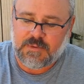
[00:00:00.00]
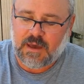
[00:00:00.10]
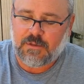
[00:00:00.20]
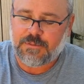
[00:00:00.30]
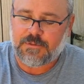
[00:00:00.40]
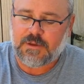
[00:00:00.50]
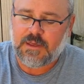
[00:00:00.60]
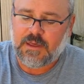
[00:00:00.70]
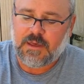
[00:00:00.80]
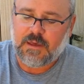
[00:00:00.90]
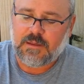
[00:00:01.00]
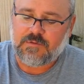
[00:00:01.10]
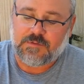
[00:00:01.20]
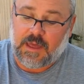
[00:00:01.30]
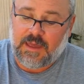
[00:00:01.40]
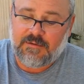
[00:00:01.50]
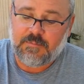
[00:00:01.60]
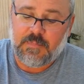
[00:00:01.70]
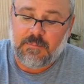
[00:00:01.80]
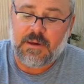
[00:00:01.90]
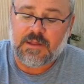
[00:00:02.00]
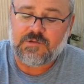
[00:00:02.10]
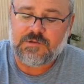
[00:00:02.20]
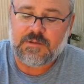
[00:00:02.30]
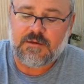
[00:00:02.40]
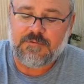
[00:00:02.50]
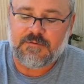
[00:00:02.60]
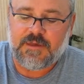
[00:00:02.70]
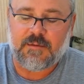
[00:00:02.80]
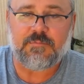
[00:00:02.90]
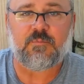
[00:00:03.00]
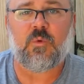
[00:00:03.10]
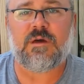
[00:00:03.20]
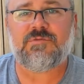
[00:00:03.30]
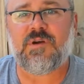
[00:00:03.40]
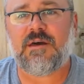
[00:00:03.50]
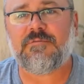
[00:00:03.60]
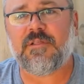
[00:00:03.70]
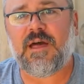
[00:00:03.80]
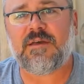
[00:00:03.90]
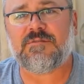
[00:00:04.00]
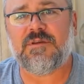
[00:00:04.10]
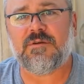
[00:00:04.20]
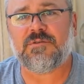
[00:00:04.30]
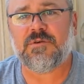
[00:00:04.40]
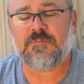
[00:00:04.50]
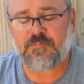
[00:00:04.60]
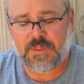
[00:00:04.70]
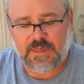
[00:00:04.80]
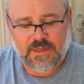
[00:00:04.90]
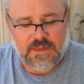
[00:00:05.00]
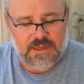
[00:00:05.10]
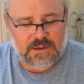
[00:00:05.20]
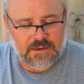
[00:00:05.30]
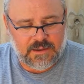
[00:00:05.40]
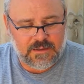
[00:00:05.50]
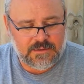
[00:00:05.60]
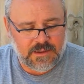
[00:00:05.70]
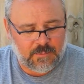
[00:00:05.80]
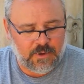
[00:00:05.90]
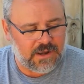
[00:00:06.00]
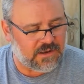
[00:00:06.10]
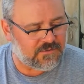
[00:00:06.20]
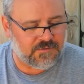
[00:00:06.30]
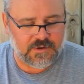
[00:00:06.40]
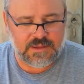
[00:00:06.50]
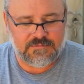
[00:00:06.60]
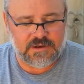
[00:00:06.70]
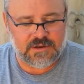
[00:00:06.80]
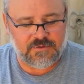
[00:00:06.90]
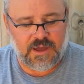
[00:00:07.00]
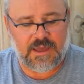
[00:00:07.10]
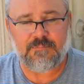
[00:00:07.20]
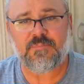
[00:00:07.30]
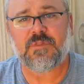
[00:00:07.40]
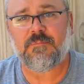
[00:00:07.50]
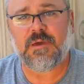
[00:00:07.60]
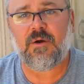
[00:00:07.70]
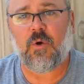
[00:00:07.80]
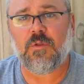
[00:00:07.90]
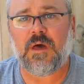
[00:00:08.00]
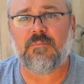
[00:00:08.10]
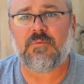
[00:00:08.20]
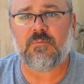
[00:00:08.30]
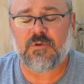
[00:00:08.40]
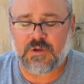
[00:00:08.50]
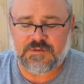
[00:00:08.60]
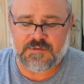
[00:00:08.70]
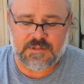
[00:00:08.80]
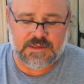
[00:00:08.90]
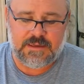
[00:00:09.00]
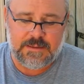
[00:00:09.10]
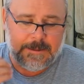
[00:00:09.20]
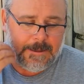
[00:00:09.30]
mouth, and I have a bunch. I've kept what I've shot for the last year or two, and I'm ready to start giving it a try. The big holdup recently